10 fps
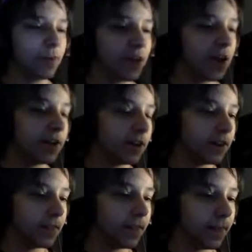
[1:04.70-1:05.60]
Oh my God!
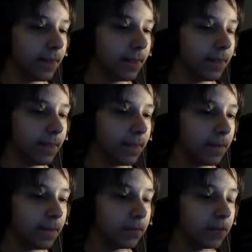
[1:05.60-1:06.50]

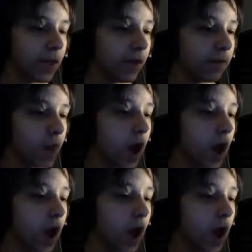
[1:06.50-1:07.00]
Now,